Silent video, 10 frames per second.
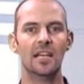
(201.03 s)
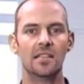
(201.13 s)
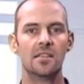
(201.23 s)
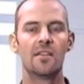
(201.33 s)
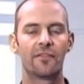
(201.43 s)

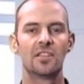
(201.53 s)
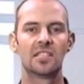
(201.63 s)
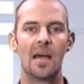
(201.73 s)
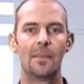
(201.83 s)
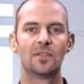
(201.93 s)
the different
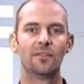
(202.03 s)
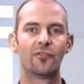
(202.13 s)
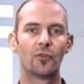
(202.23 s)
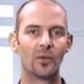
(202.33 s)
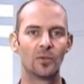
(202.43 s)
types of
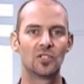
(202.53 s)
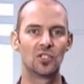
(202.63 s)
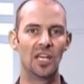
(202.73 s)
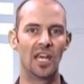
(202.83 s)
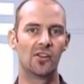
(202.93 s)

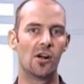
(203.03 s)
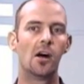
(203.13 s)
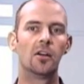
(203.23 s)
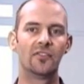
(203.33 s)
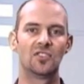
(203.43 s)
frequency and
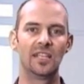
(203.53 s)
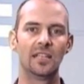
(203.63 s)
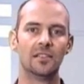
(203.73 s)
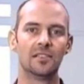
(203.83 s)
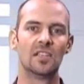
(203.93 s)
RF
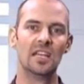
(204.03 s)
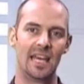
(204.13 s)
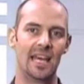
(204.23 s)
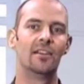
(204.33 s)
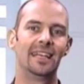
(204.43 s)
signals
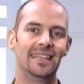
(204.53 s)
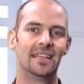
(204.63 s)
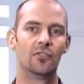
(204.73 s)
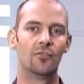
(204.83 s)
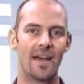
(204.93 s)
uh, in
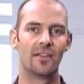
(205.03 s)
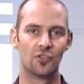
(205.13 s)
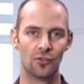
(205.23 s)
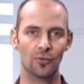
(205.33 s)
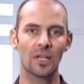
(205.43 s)
and around
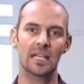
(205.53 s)
you.